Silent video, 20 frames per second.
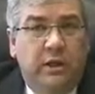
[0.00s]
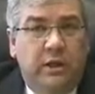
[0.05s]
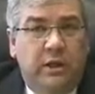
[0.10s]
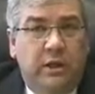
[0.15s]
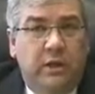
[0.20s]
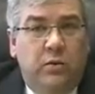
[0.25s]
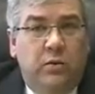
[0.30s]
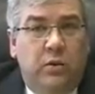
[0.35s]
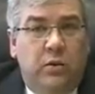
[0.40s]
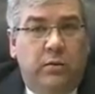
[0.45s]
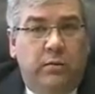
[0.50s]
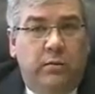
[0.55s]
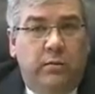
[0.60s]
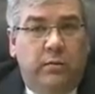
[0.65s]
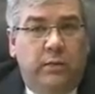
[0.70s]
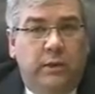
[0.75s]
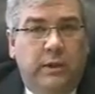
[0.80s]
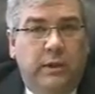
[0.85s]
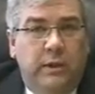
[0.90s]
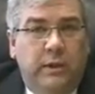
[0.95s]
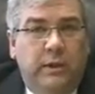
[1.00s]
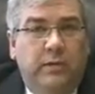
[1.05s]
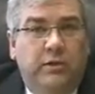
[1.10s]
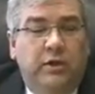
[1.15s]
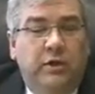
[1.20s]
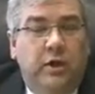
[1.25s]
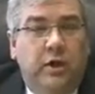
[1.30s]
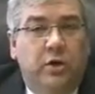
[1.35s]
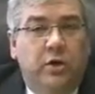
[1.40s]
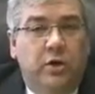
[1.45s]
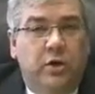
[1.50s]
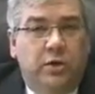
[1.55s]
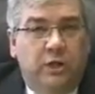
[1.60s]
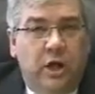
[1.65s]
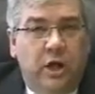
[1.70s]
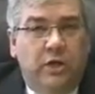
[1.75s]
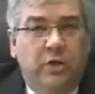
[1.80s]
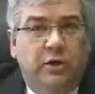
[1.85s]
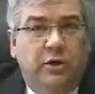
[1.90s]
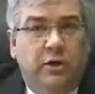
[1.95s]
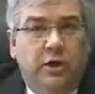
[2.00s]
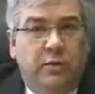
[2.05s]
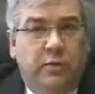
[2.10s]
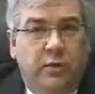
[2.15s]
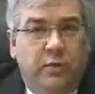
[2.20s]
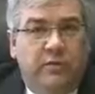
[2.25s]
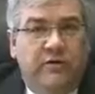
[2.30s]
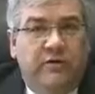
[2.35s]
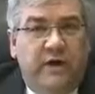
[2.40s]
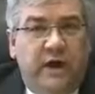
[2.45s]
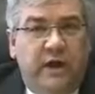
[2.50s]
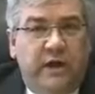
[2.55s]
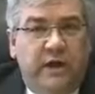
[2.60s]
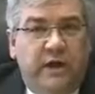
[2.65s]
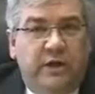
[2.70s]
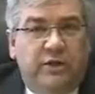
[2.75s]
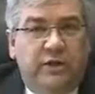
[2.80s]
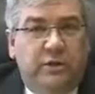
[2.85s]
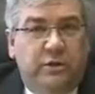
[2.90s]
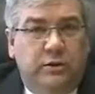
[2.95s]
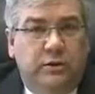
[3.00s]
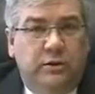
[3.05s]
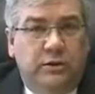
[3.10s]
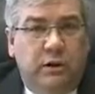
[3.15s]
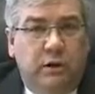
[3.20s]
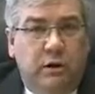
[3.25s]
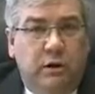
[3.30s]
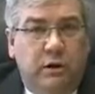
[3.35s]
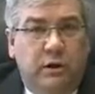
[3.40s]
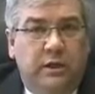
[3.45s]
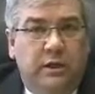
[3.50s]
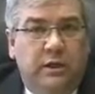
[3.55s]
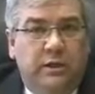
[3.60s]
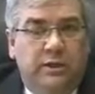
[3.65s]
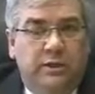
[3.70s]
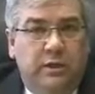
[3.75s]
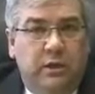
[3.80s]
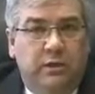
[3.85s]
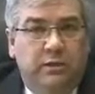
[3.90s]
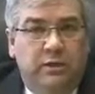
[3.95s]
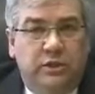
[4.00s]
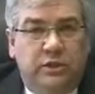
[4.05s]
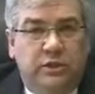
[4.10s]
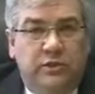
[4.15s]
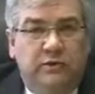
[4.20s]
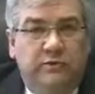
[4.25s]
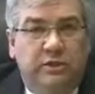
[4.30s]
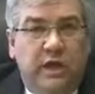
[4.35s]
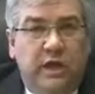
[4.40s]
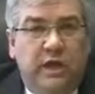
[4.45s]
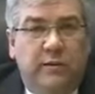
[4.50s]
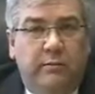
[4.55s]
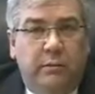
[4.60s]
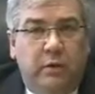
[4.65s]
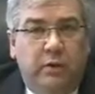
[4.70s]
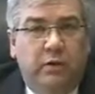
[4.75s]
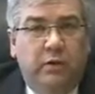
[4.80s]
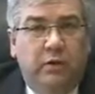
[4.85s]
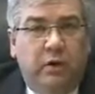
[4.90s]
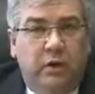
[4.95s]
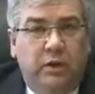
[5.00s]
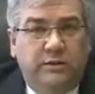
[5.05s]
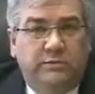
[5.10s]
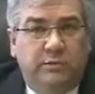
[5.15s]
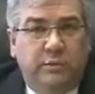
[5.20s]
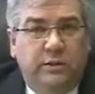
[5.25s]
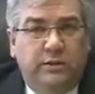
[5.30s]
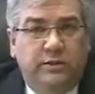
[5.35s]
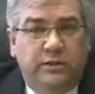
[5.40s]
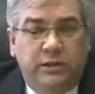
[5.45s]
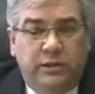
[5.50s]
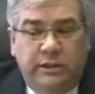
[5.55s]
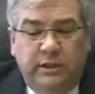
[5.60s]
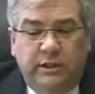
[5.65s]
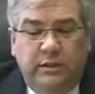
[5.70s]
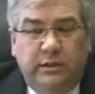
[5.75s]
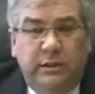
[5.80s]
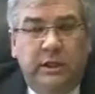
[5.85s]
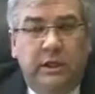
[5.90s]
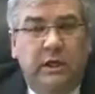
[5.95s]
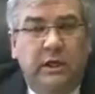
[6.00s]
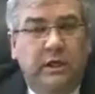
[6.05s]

when you go to your doctor, you will provide an insurance card that shows that you've got Blue Cross Blue Shield.